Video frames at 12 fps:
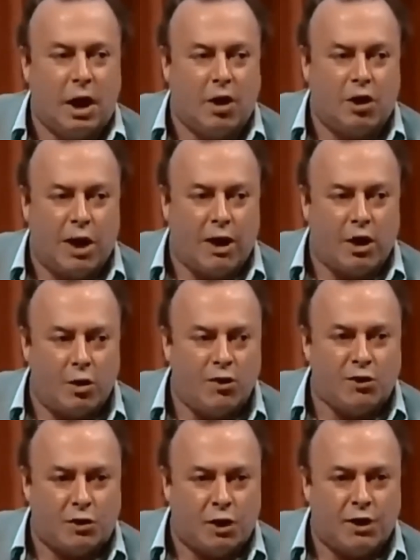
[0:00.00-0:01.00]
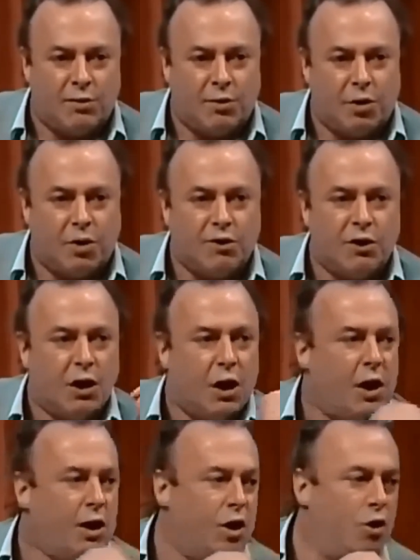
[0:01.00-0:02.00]
Now get used to this, because
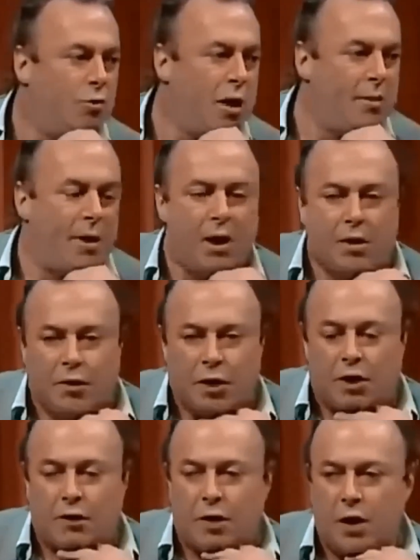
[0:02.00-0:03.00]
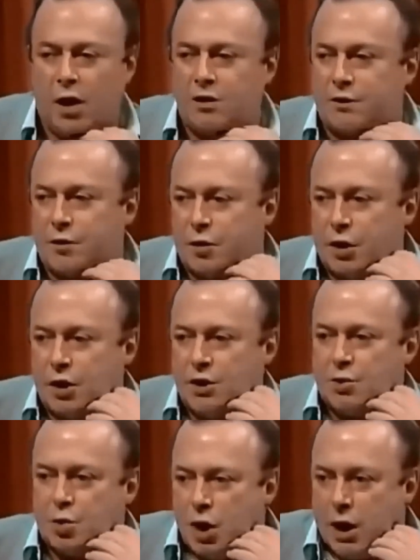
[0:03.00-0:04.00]
you may be living in the last few
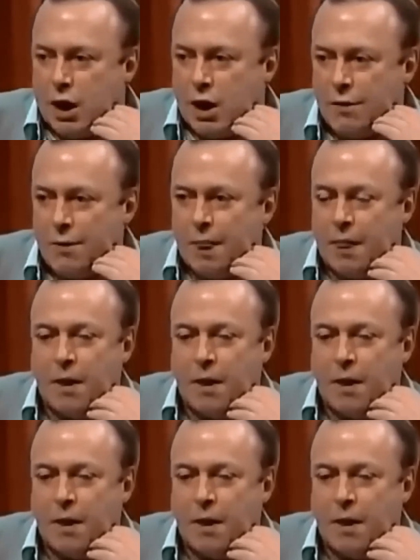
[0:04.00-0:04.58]
years where